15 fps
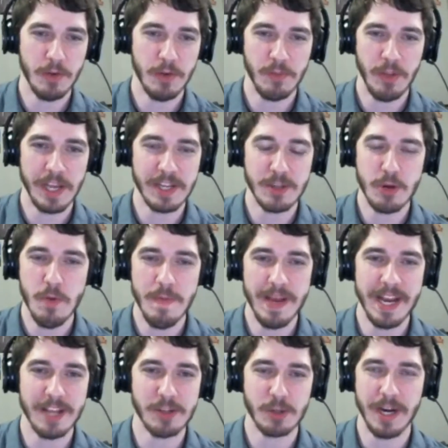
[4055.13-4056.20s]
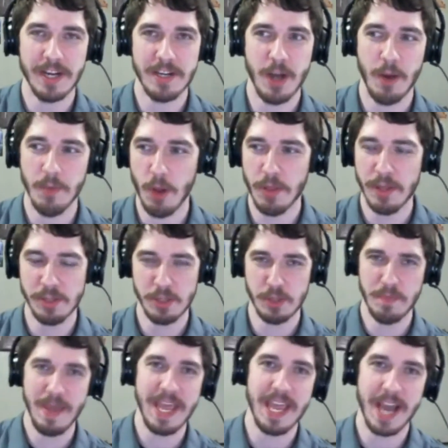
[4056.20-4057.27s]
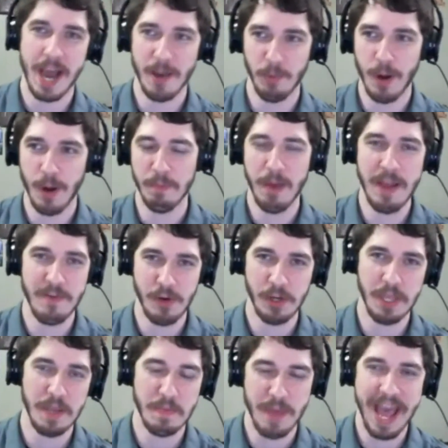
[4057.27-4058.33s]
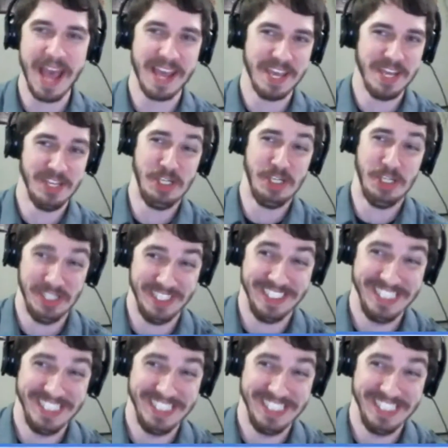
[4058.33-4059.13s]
for like 2 minutes trying to tell them, no, this is me. I want my fucking package.